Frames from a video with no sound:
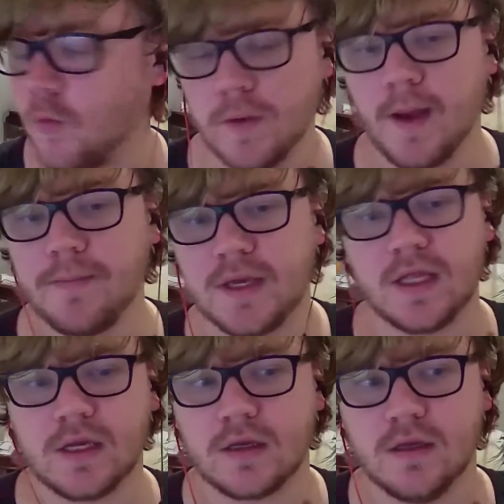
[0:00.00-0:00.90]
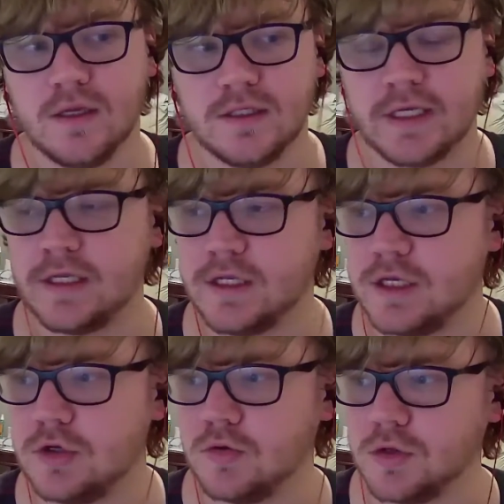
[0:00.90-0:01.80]
might be getting DDD
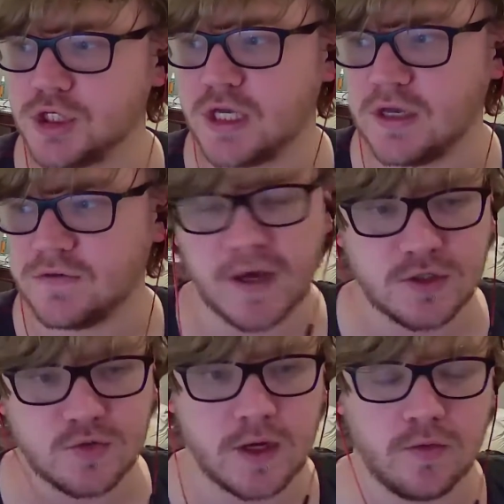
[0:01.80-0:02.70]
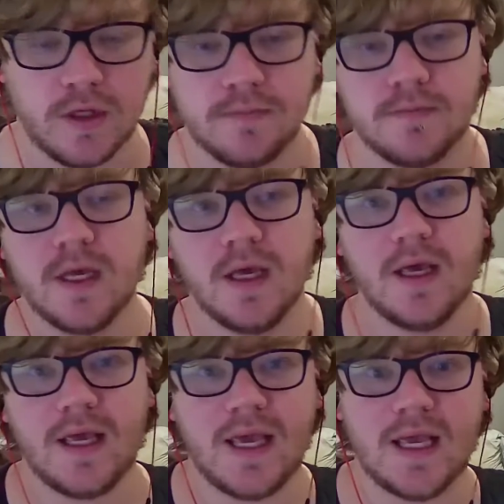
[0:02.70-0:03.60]
Eulogy King Vice Requiem
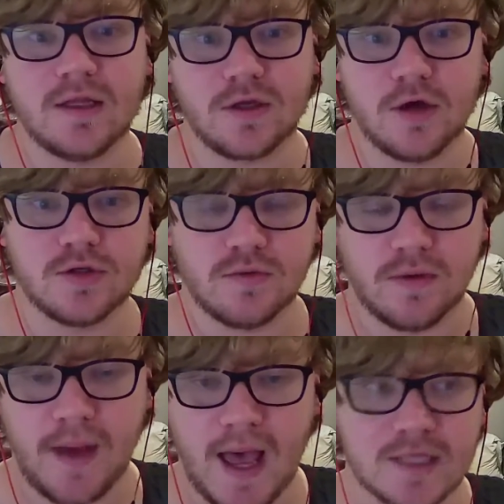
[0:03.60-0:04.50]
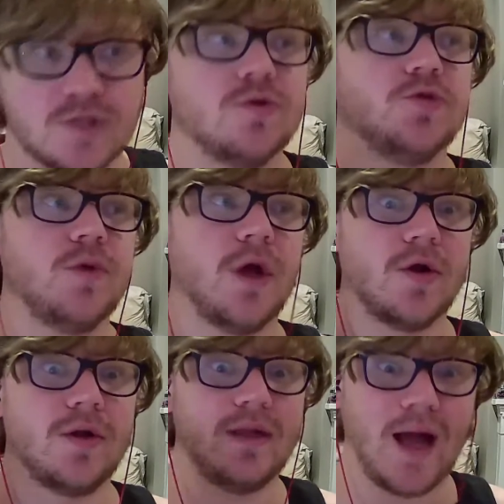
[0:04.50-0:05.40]
in Ghost from the Past, which we are
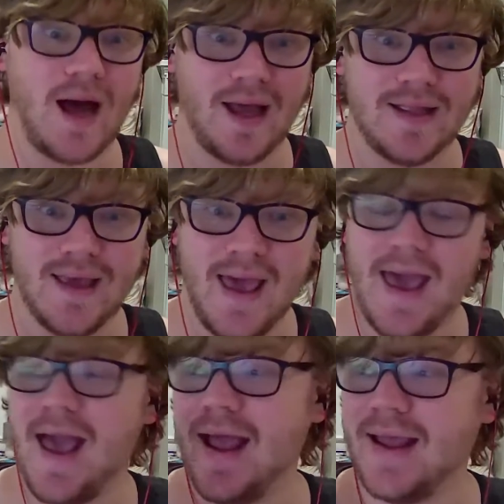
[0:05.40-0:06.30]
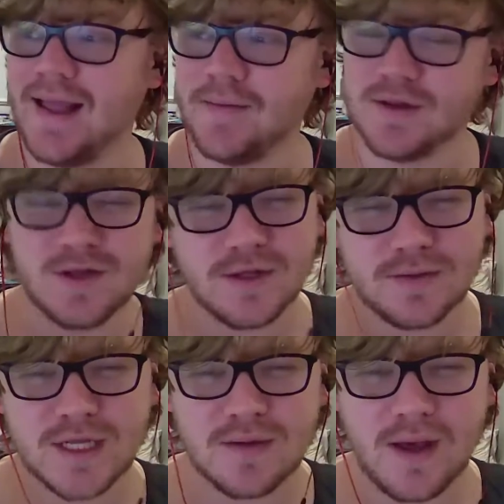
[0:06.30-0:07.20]
not, and I'm a little
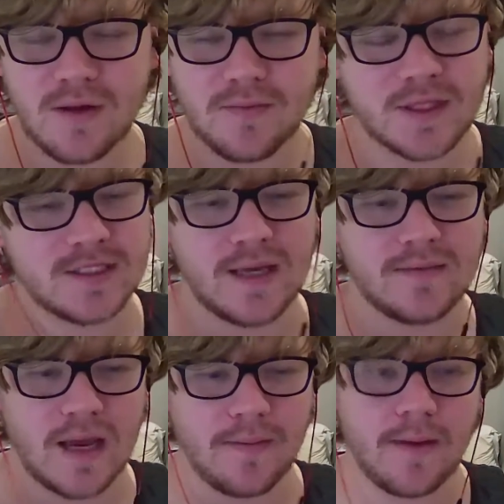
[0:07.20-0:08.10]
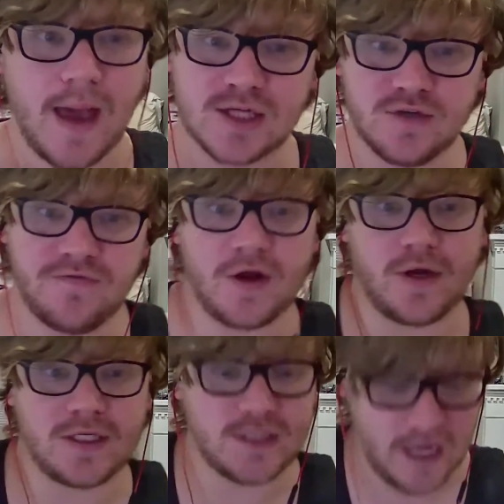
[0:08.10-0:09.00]
upset about, but at the same time I'm actually very
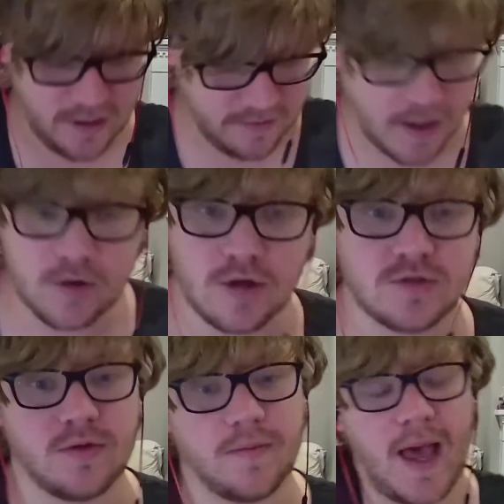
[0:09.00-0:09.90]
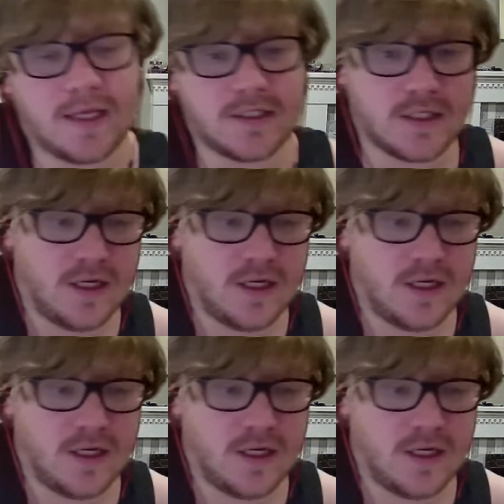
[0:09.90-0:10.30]
excited about Ghost from the Past.